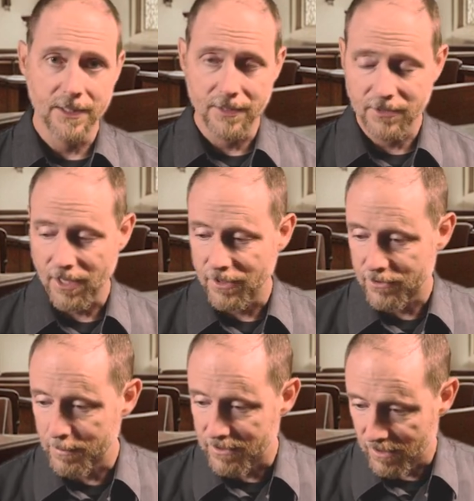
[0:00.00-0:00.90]
in this case
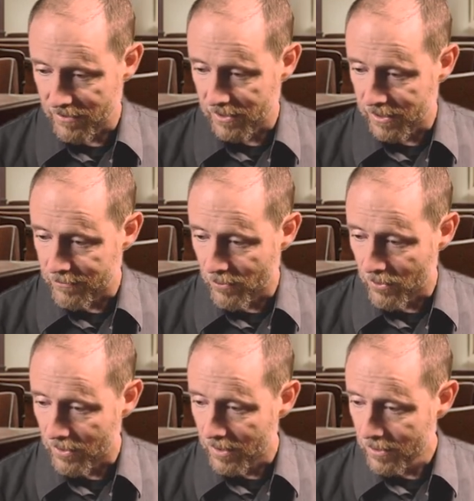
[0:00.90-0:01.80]
specifically
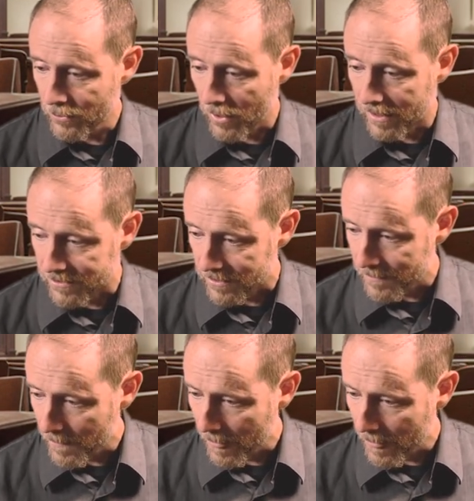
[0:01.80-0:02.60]
for Christ.